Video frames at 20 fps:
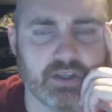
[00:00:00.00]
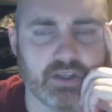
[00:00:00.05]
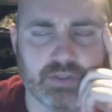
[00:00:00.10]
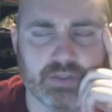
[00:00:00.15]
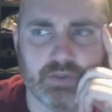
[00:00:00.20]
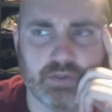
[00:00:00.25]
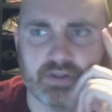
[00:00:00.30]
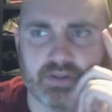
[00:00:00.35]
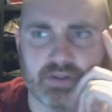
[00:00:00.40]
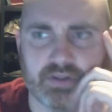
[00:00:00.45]

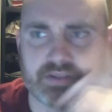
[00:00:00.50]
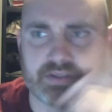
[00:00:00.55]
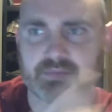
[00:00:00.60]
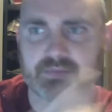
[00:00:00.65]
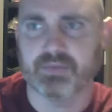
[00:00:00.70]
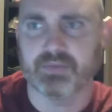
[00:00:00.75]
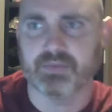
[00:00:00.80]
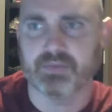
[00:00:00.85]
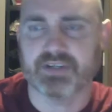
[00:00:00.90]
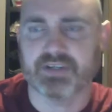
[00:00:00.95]
uploaded this
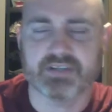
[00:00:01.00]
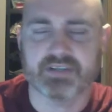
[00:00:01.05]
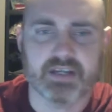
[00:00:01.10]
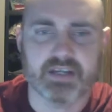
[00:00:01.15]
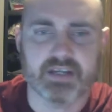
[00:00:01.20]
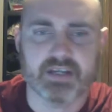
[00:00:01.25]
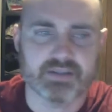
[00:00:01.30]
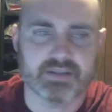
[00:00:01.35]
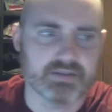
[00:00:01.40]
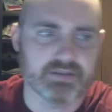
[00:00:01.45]

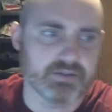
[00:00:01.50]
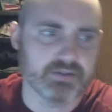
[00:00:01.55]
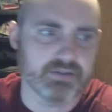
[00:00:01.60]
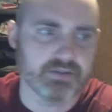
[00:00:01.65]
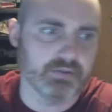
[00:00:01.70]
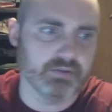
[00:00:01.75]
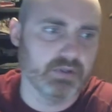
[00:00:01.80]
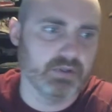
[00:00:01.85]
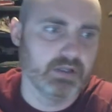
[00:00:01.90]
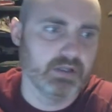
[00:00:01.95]
presentation
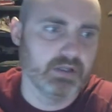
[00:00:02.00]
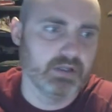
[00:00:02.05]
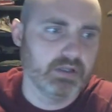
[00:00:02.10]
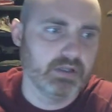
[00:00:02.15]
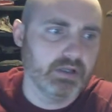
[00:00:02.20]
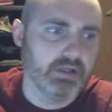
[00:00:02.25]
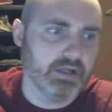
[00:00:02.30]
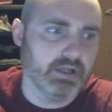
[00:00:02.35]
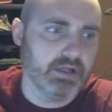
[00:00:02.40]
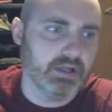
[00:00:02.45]
to
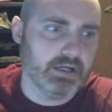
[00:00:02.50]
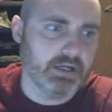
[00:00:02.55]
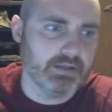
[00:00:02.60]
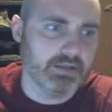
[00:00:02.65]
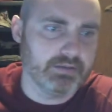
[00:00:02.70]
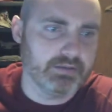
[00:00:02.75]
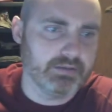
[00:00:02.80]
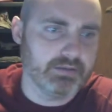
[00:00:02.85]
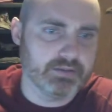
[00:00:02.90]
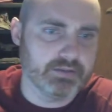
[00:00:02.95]

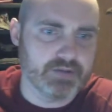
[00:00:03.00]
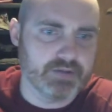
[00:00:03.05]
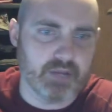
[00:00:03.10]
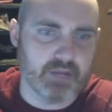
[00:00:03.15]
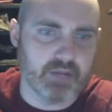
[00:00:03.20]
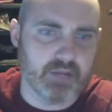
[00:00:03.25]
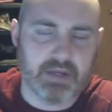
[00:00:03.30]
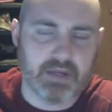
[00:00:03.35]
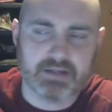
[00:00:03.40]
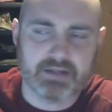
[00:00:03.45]
the
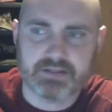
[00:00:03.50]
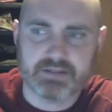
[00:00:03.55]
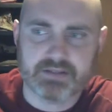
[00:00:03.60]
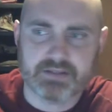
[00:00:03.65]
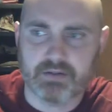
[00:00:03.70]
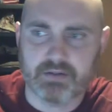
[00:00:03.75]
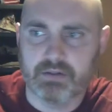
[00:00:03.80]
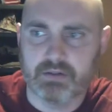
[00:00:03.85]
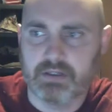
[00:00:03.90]
Dropbox. So